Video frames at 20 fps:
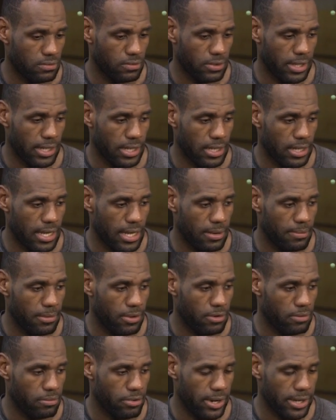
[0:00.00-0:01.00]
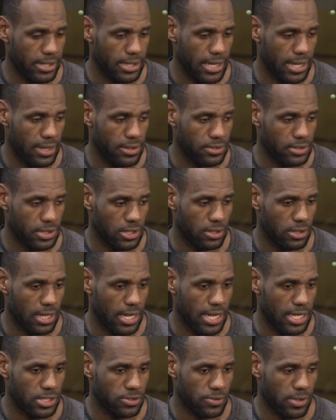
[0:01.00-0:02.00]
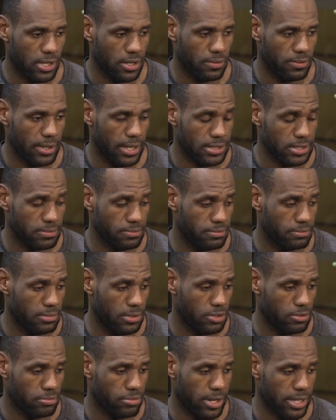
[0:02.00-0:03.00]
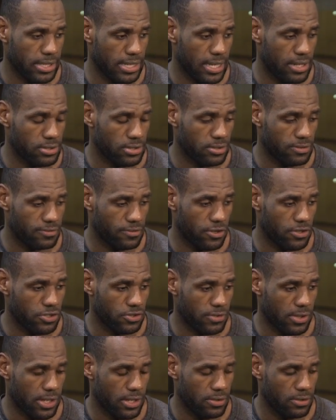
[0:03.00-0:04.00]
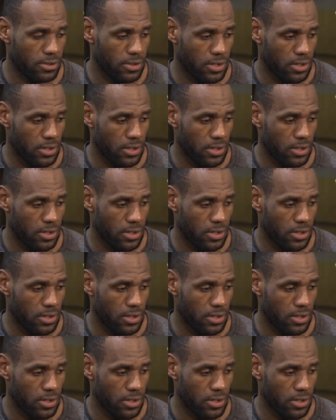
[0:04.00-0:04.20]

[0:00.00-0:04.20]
We had a lot of mental breakdowns in our last round. We had some mental breakdowns in the first round